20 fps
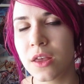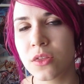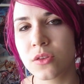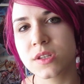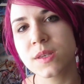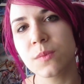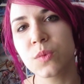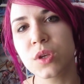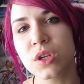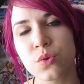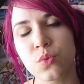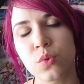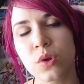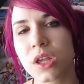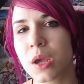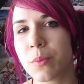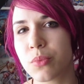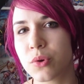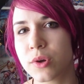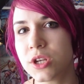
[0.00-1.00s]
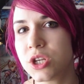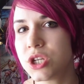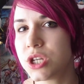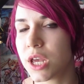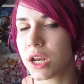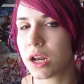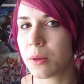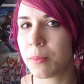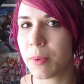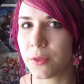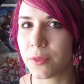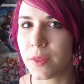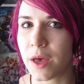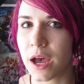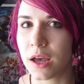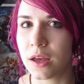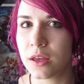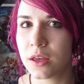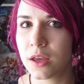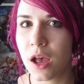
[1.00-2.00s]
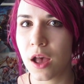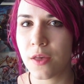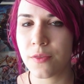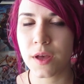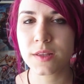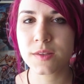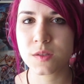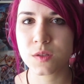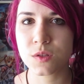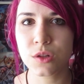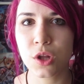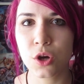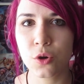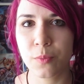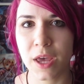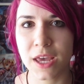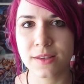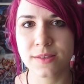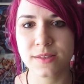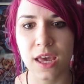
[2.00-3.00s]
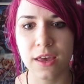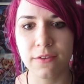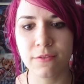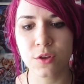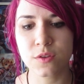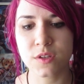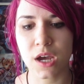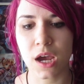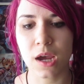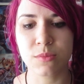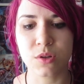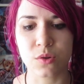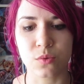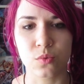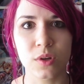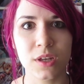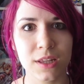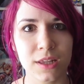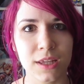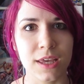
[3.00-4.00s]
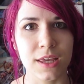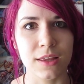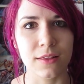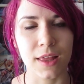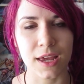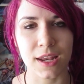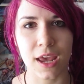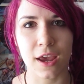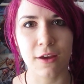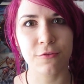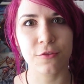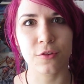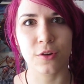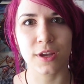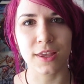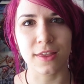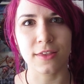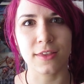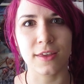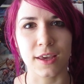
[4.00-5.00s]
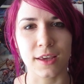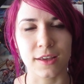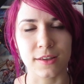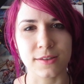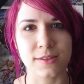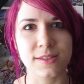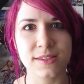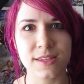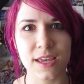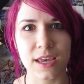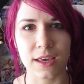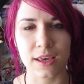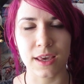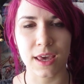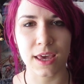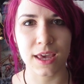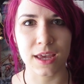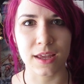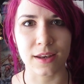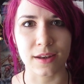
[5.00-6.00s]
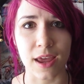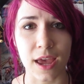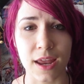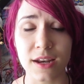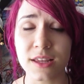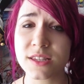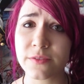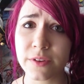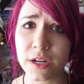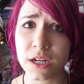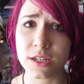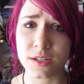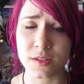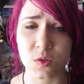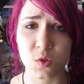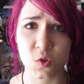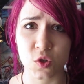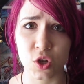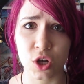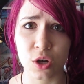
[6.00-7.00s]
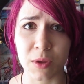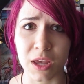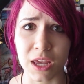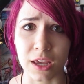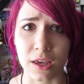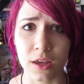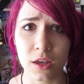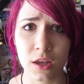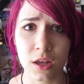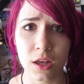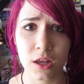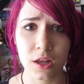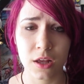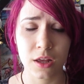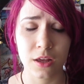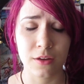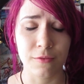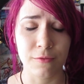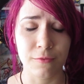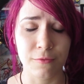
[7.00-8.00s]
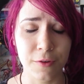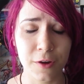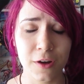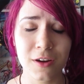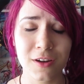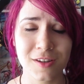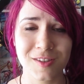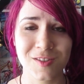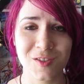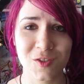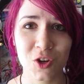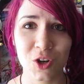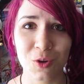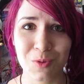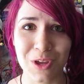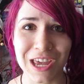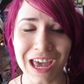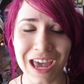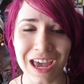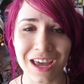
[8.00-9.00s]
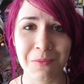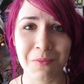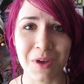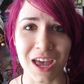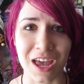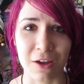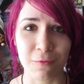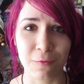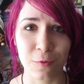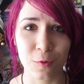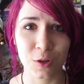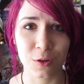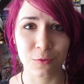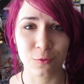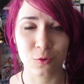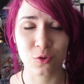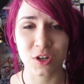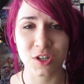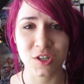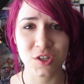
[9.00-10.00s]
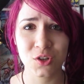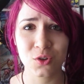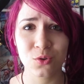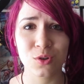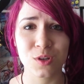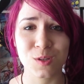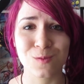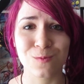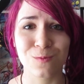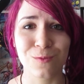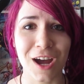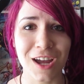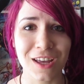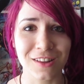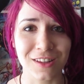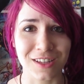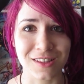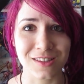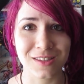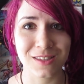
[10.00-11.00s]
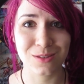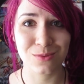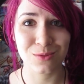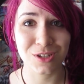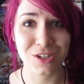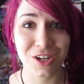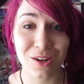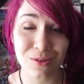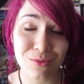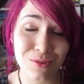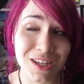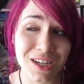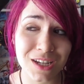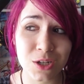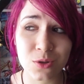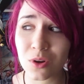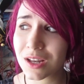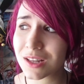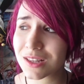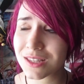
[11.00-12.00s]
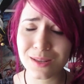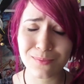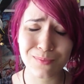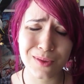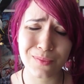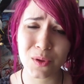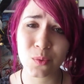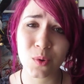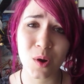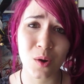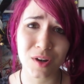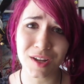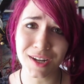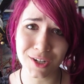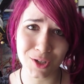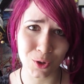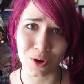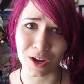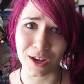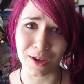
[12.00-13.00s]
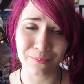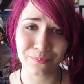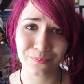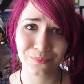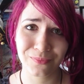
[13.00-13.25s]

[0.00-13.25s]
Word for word: there's something to really appreciate about that. That slow pace gave you time to really let everything sink in, and it's a very disturbing very disturbing anime full of gratuitous violence, which I really enjoy and some people won't enjoy.